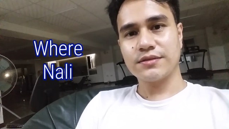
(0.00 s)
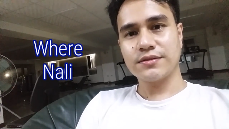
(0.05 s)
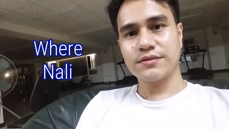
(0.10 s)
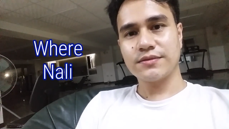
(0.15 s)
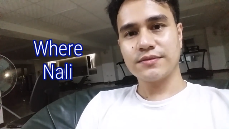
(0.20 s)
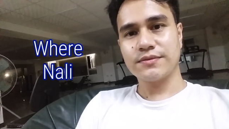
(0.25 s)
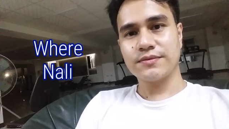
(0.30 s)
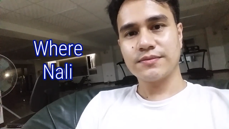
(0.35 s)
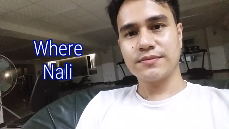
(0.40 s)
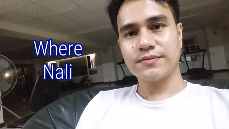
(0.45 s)

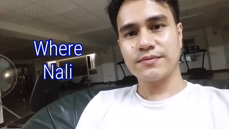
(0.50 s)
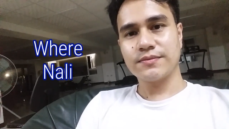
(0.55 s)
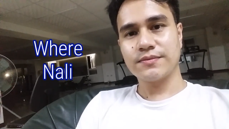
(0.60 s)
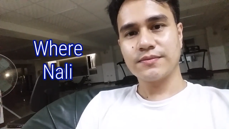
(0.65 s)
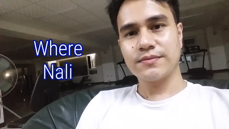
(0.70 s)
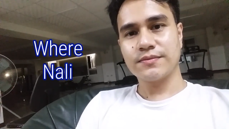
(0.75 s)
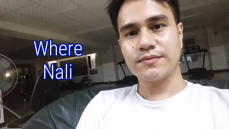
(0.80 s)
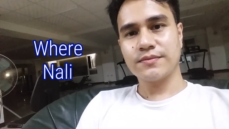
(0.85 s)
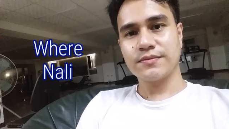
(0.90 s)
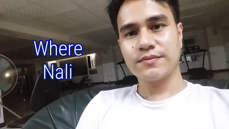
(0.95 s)

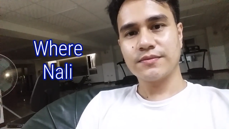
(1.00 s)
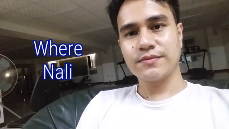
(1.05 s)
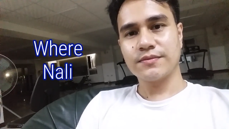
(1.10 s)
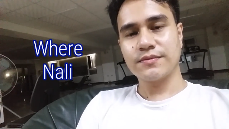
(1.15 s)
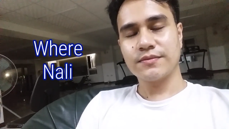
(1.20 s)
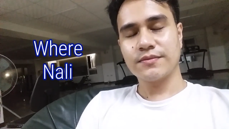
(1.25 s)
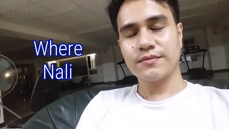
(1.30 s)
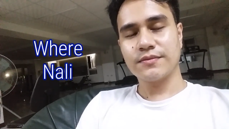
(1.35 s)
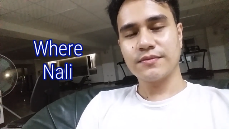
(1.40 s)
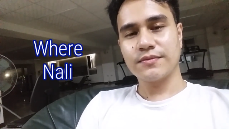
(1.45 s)

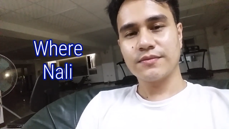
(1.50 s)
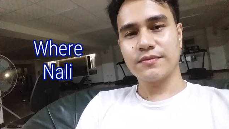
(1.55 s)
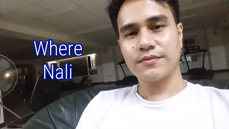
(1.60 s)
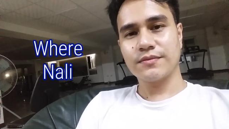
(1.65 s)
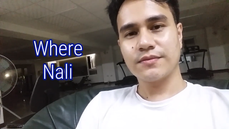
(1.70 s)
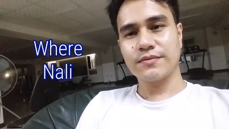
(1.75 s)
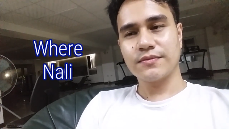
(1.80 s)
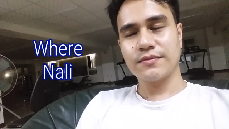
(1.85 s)
No one is speaking in this clip.